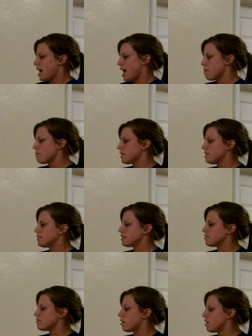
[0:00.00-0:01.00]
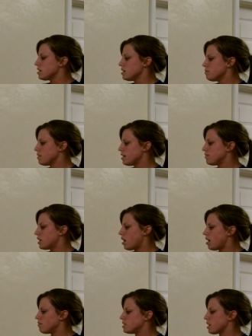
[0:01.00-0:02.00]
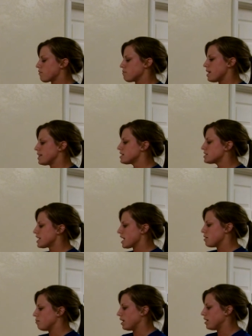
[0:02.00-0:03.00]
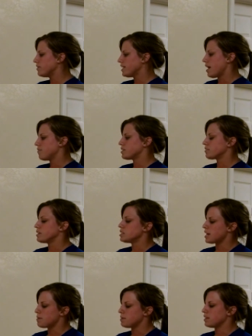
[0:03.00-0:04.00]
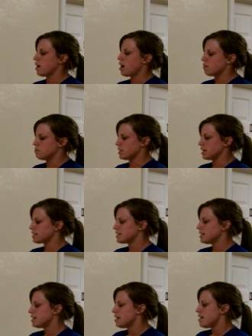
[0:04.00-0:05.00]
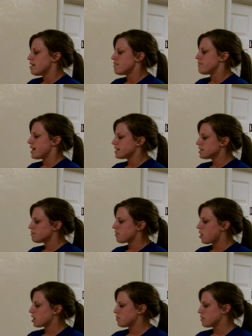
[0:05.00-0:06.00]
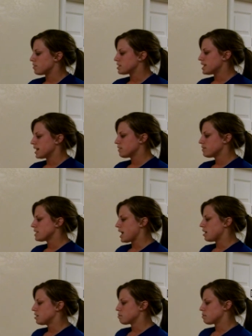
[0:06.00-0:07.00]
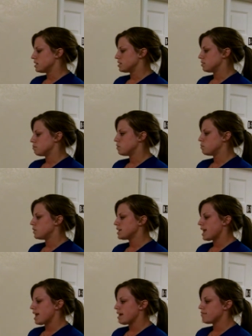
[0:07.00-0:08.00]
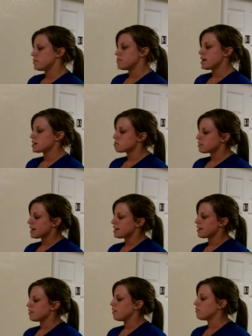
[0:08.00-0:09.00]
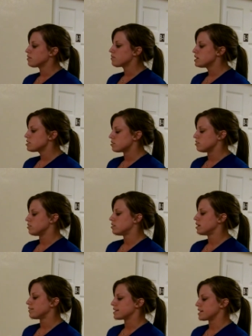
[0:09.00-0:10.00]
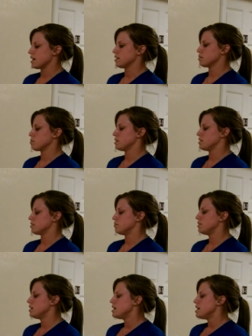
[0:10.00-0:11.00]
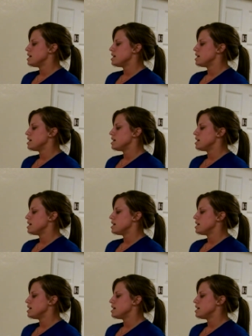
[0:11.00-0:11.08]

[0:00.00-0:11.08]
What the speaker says: I proved that the volume of an object remained the same even after reshaping the object. Finding the volume of the second rectangular prism, 1/2 amount of Play-Doh of the original rectangular prism,